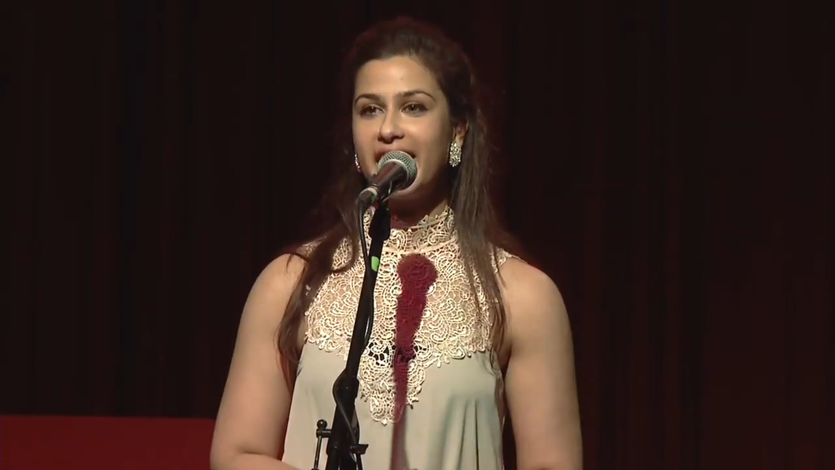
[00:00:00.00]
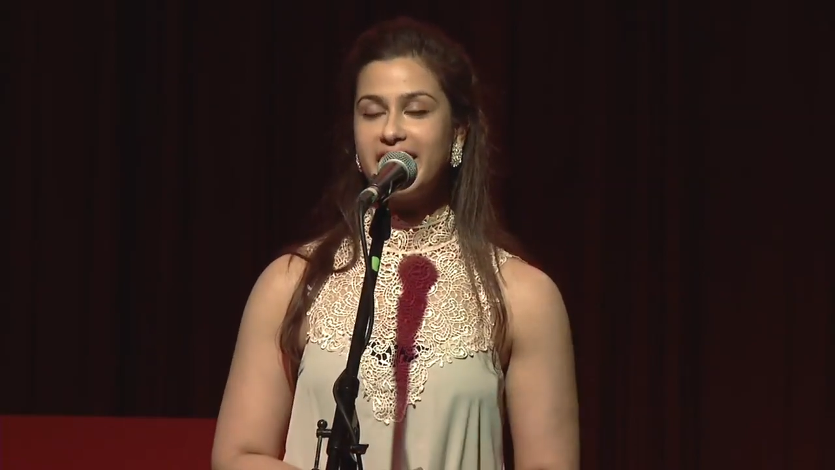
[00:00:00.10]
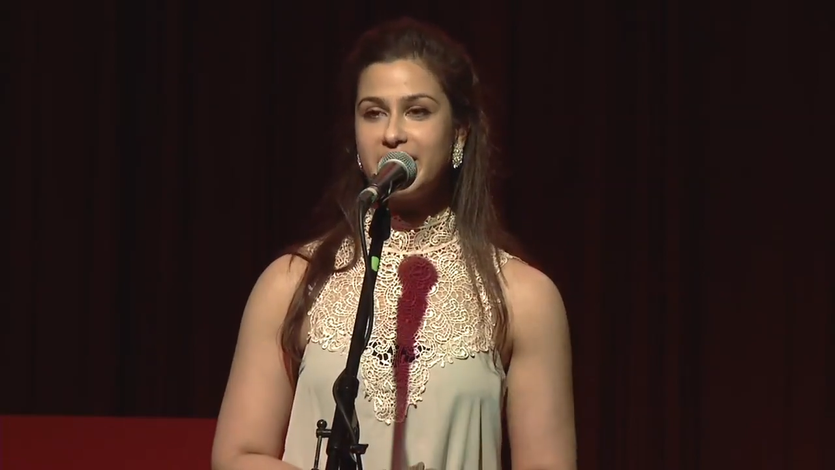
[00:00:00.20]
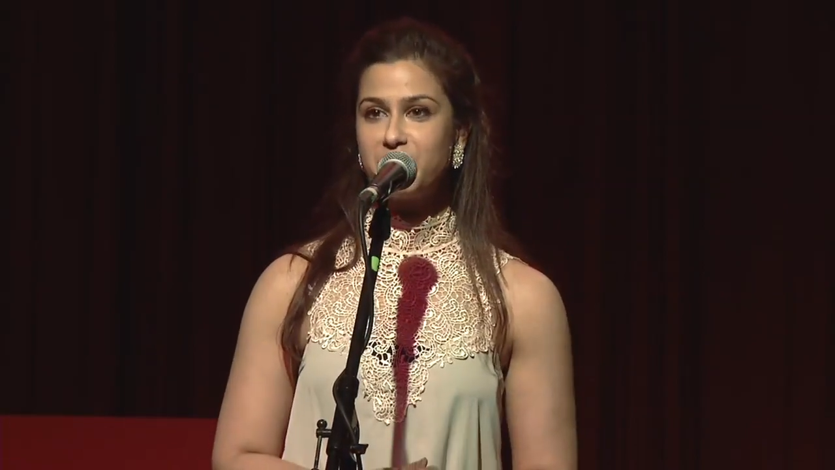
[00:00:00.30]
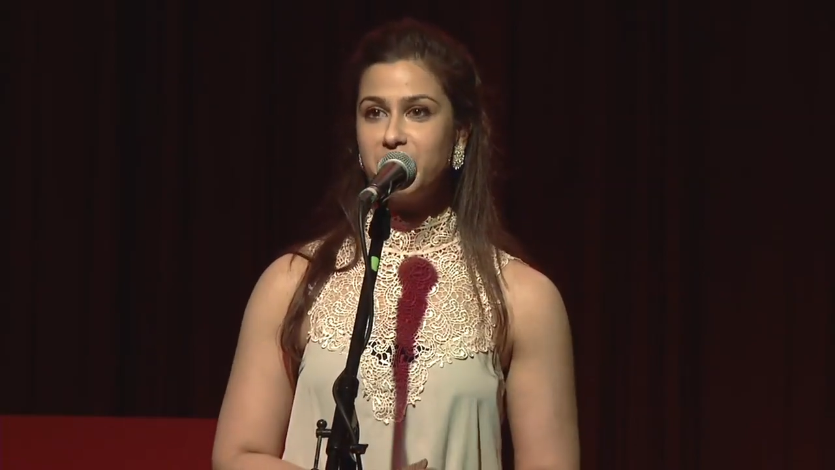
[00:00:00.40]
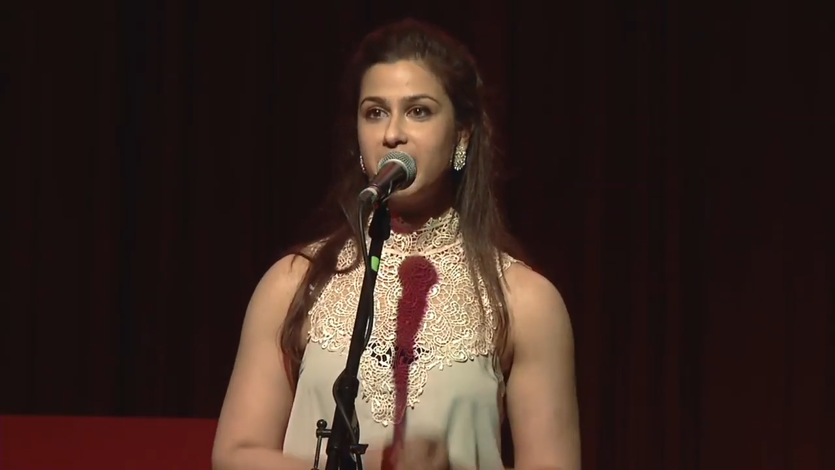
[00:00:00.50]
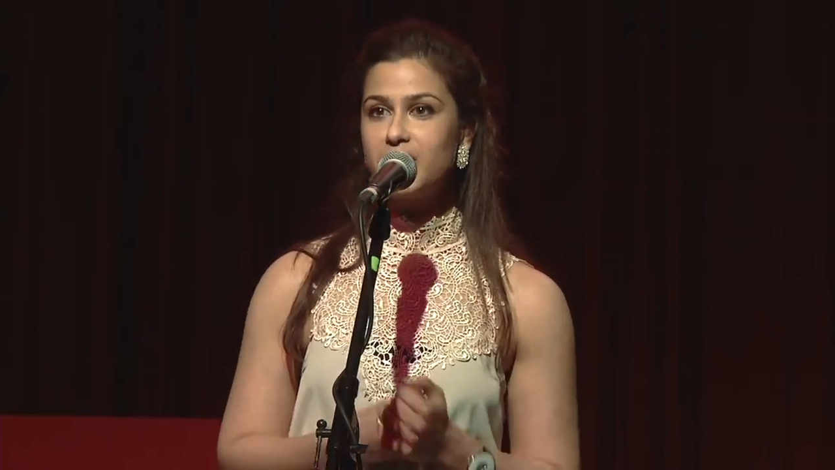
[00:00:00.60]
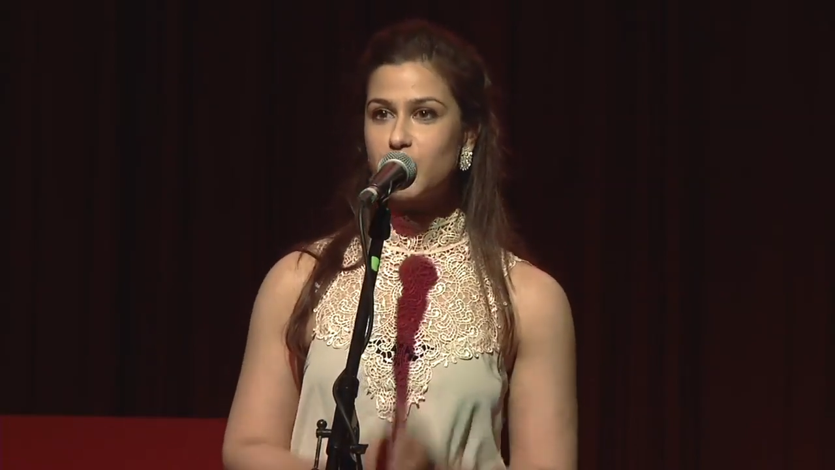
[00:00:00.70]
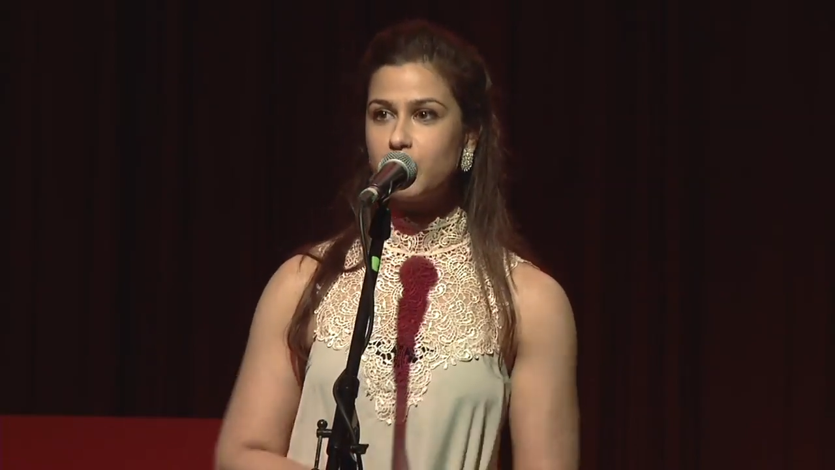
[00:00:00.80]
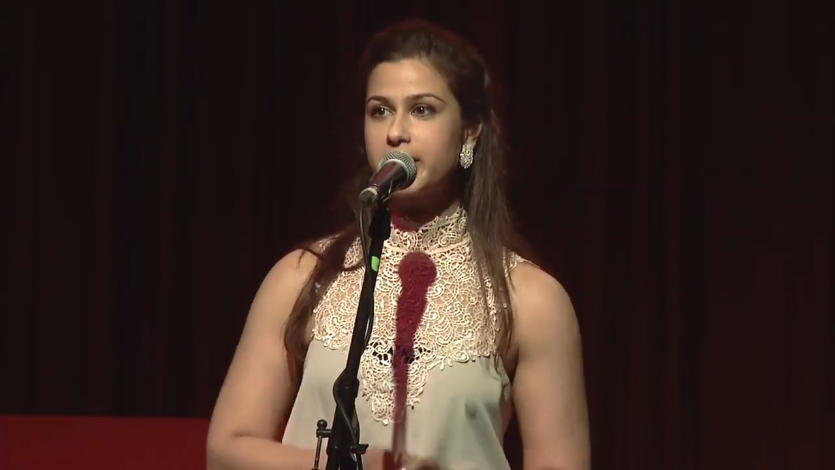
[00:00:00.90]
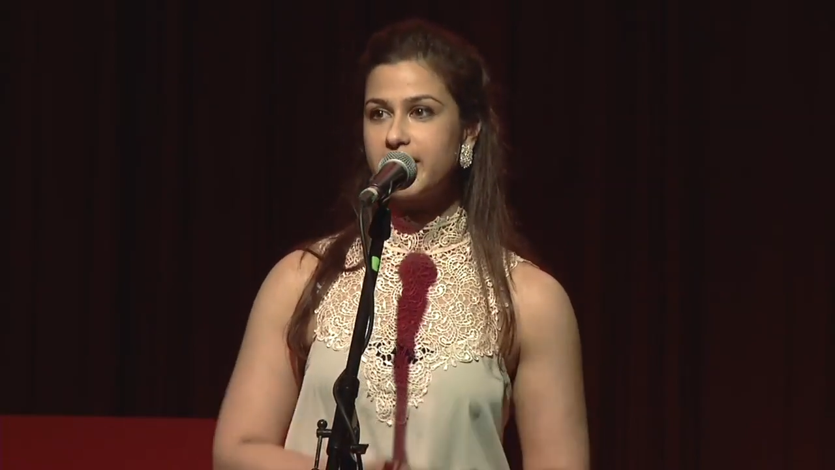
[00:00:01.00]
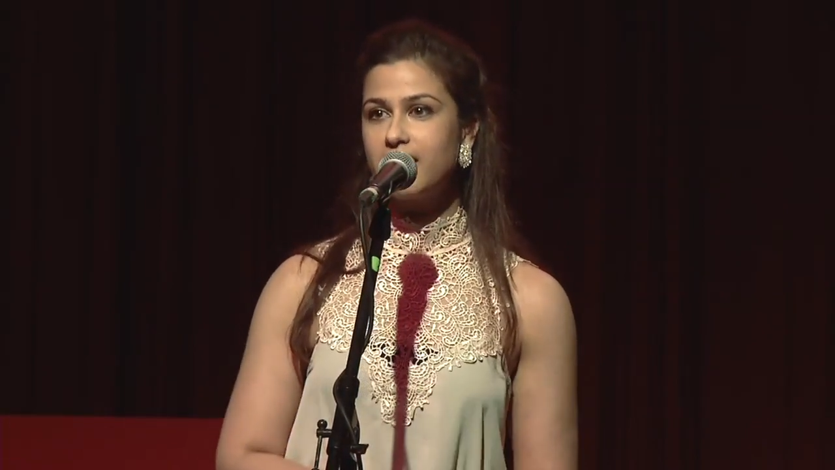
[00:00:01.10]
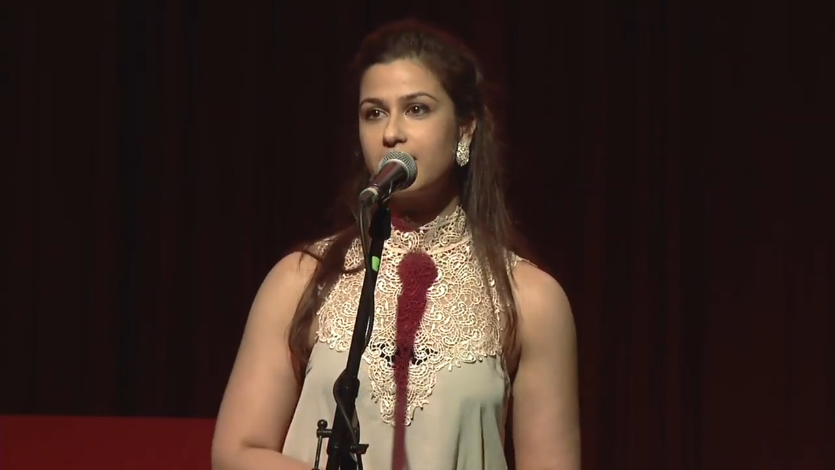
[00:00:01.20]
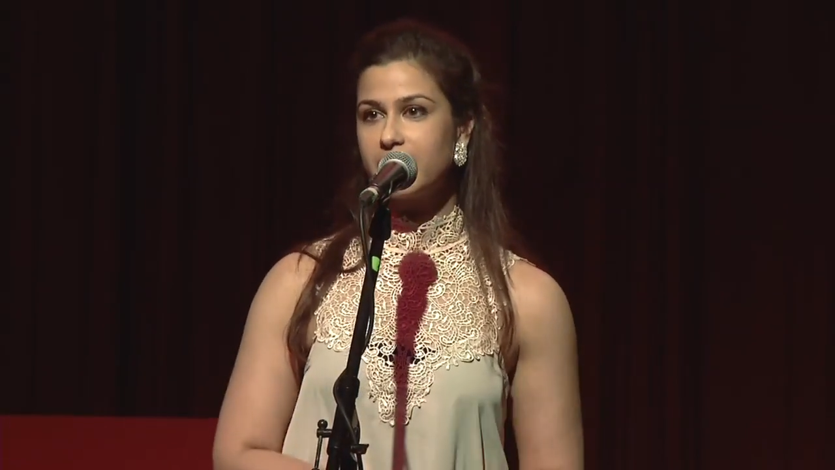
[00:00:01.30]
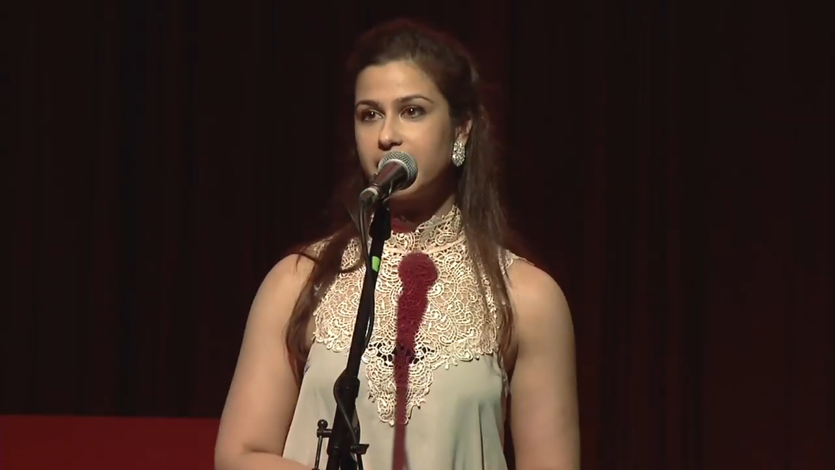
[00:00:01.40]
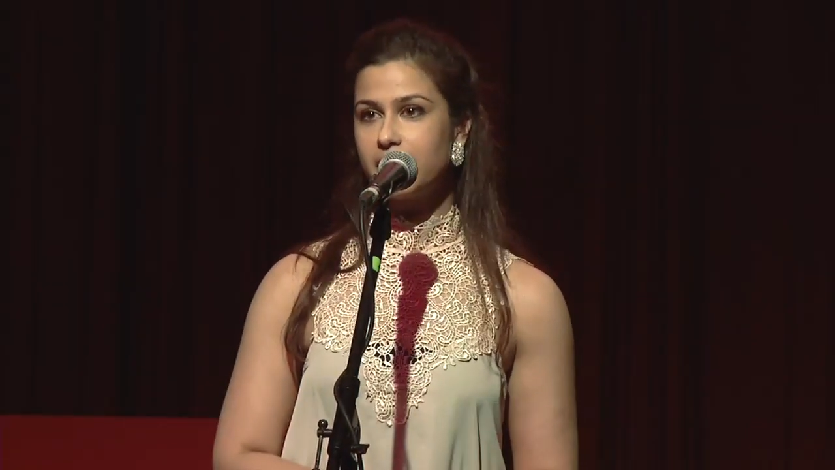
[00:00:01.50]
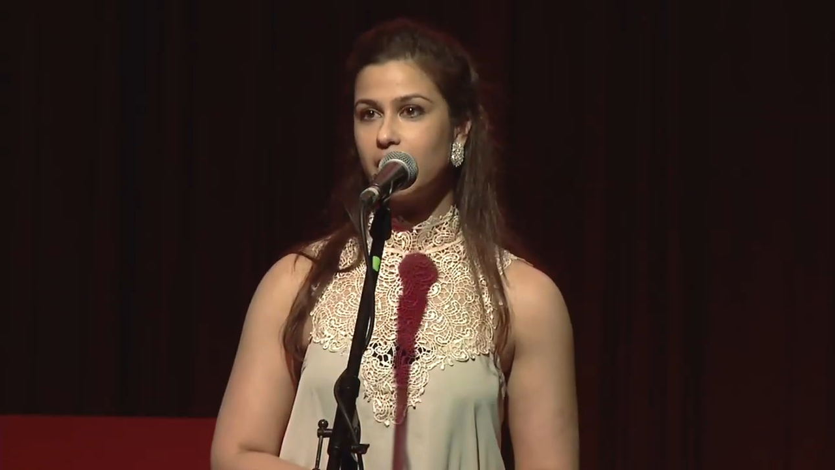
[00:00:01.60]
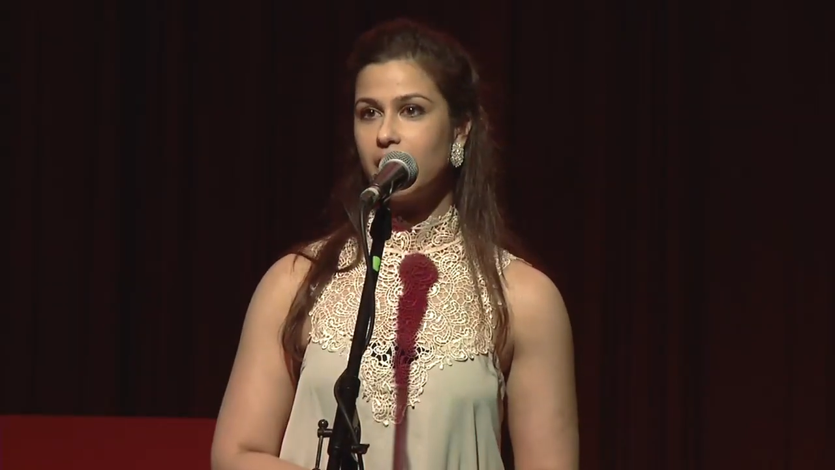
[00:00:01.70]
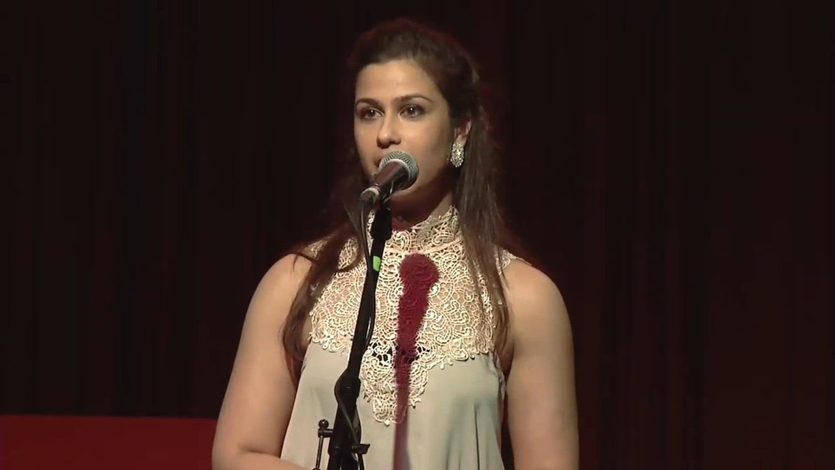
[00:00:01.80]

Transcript: and me and Subha Sankaran,